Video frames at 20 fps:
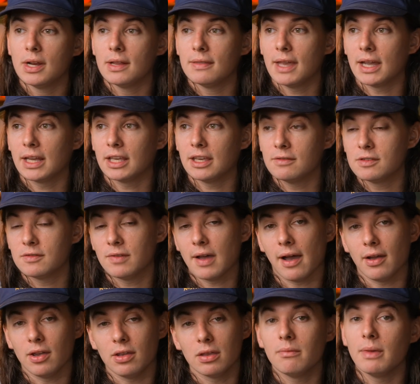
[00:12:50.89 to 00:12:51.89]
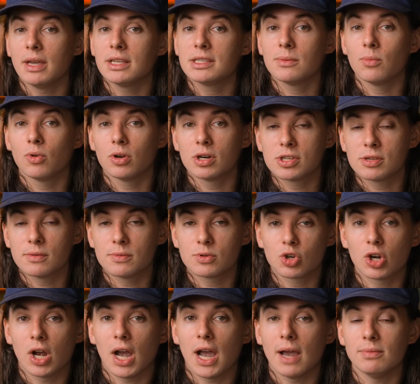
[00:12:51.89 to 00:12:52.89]
that gives value, that makes them want to
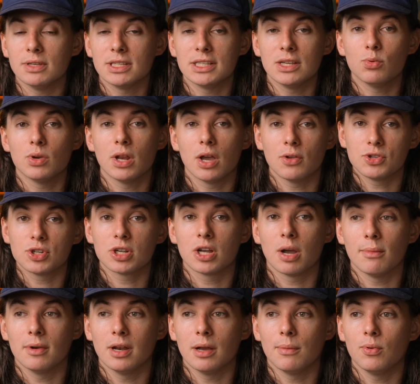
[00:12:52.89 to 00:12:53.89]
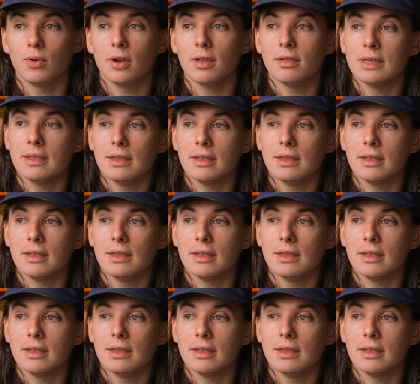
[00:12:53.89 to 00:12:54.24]
subscribe to see what else you're coming up with.